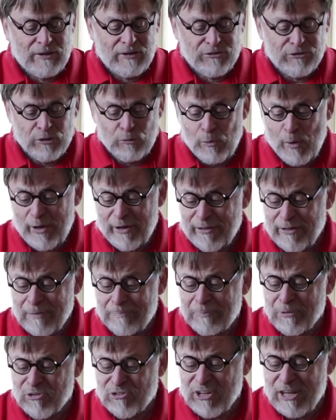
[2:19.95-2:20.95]
So what are the
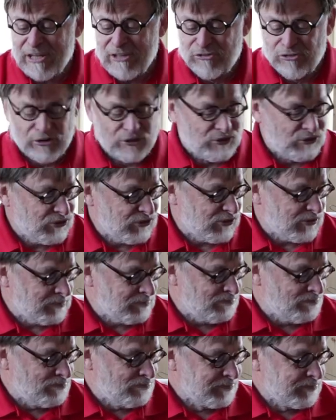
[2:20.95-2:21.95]
procedures?
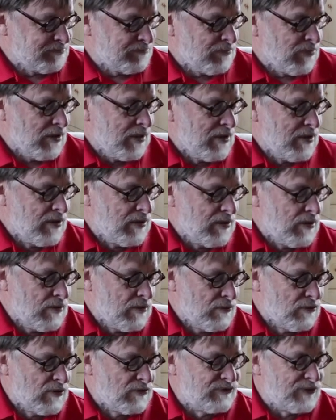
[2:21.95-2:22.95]

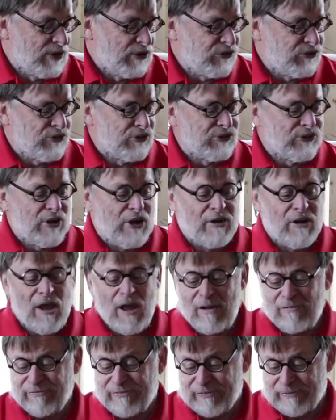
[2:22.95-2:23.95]
Well first you start
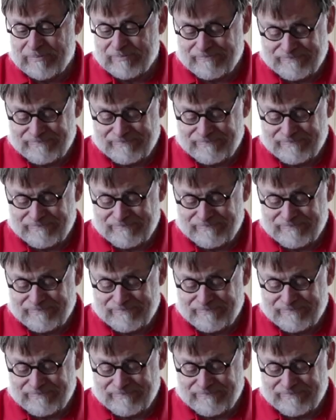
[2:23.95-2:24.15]
off